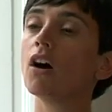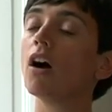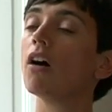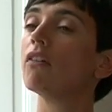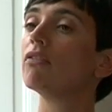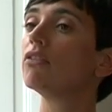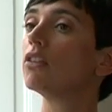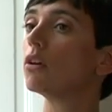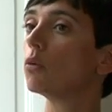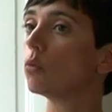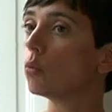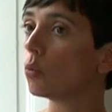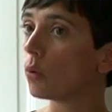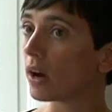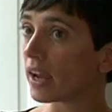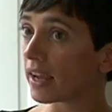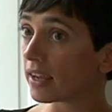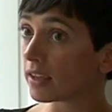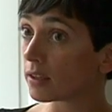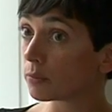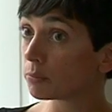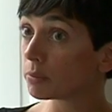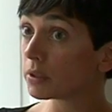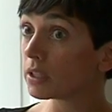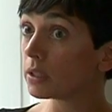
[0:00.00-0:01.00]
of the
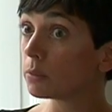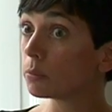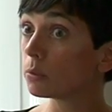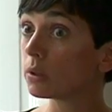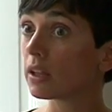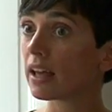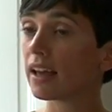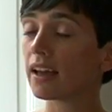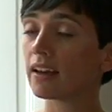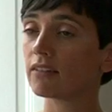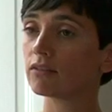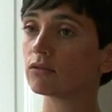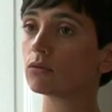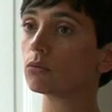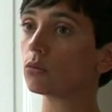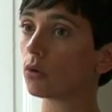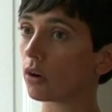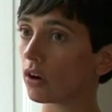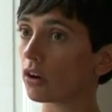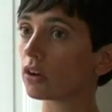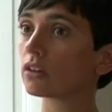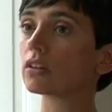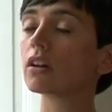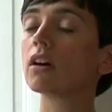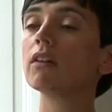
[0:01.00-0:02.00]
way people have
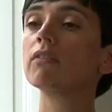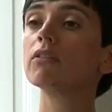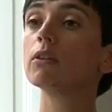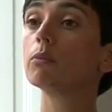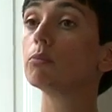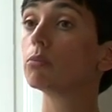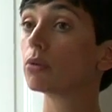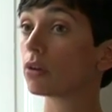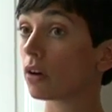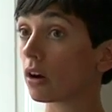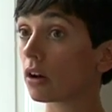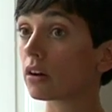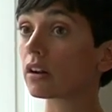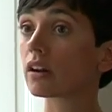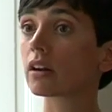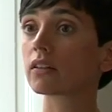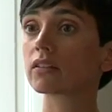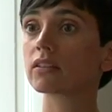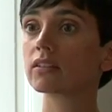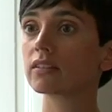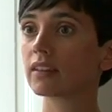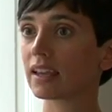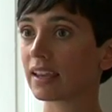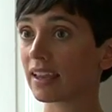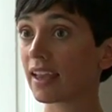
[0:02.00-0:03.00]
worked, of the
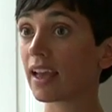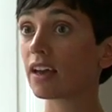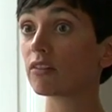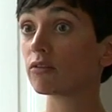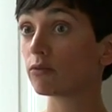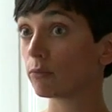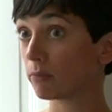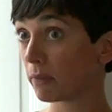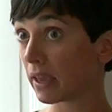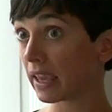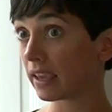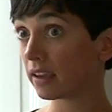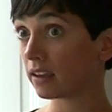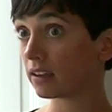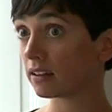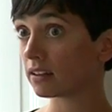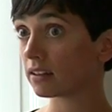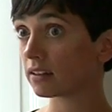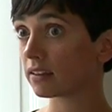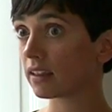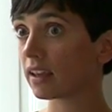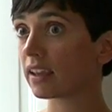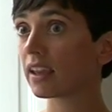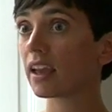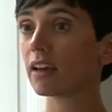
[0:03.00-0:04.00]
products they have
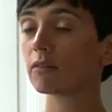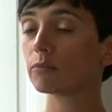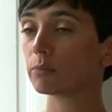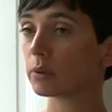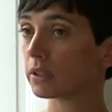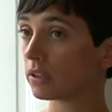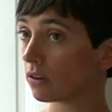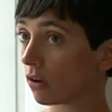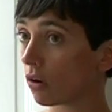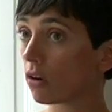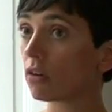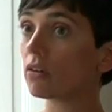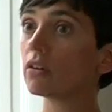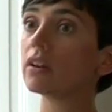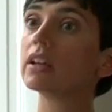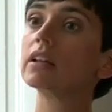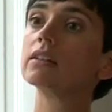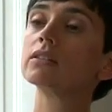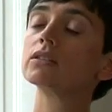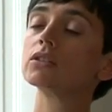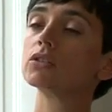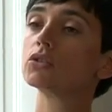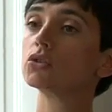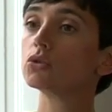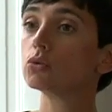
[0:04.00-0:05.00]
made. They have been
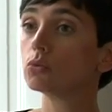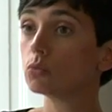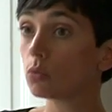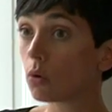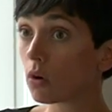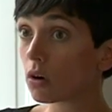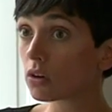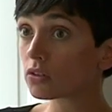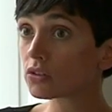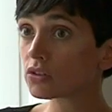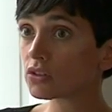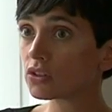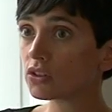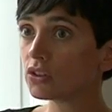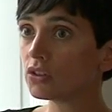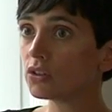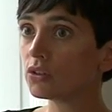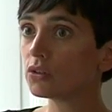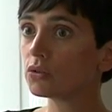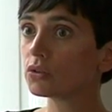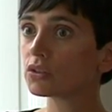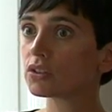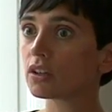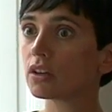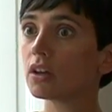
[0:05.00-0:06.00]
oriented towards the
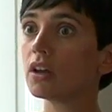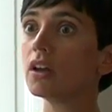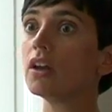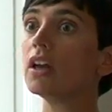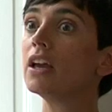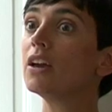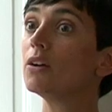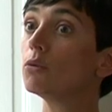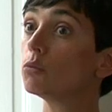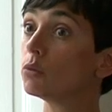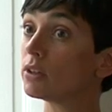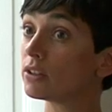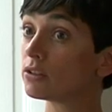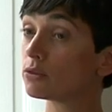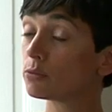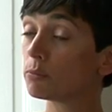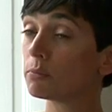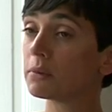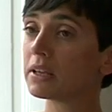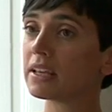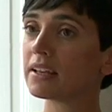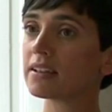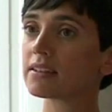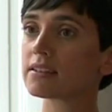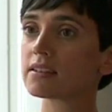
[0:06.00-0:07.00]
user, which
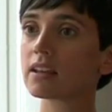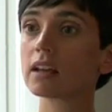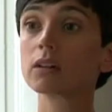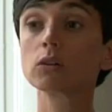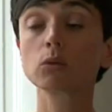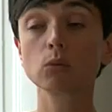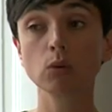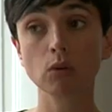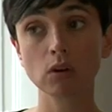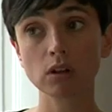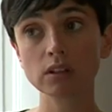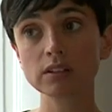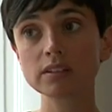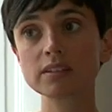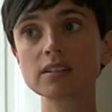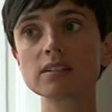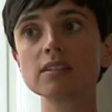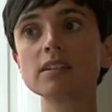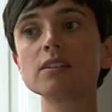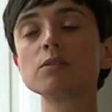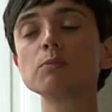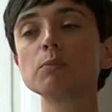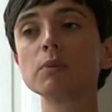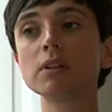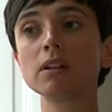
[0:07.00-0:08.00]
means that
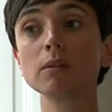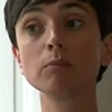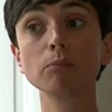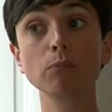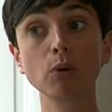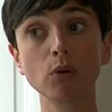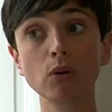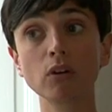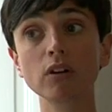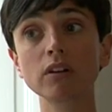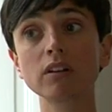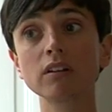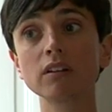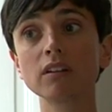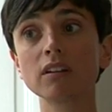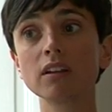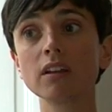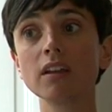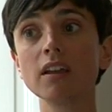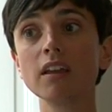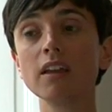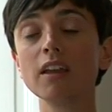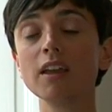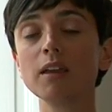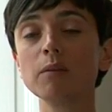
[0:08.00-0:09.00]
quality has been important
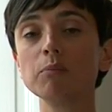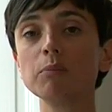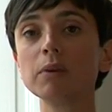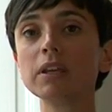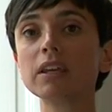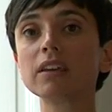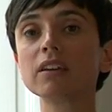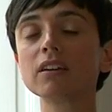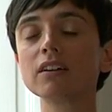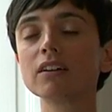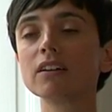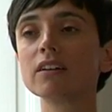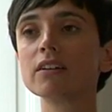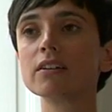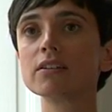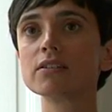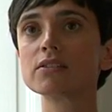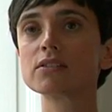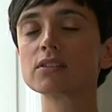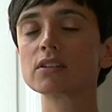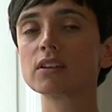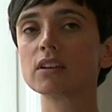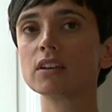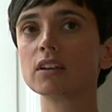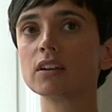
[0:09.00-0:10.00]

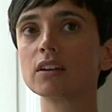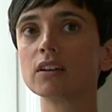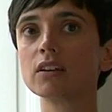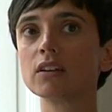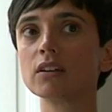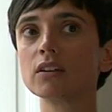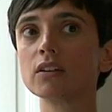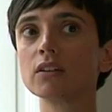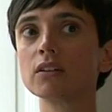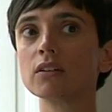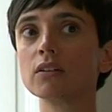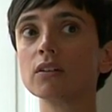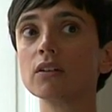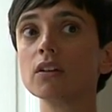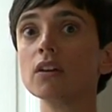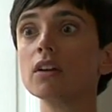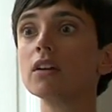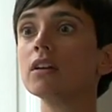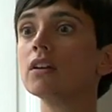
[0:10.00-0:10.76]
because uh,